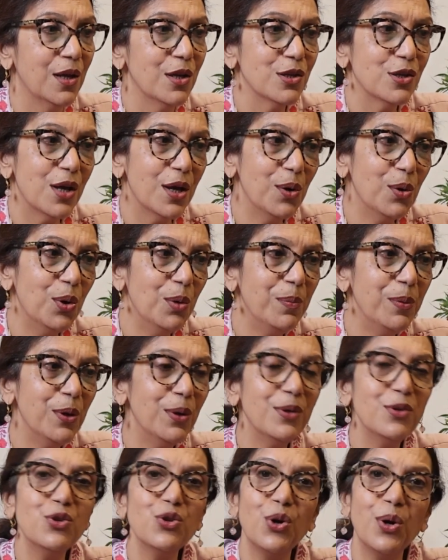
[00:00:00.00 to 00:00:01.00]
So I hope you're
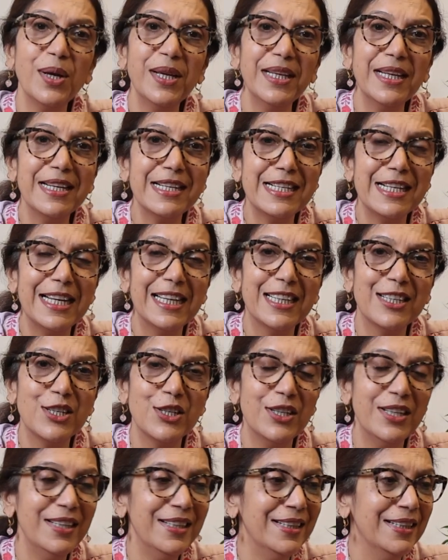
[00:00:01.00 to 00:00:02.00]
enjoying this
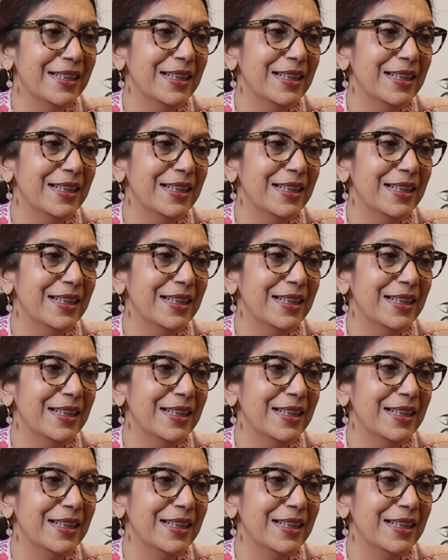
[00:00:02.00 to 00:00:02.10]
lecture.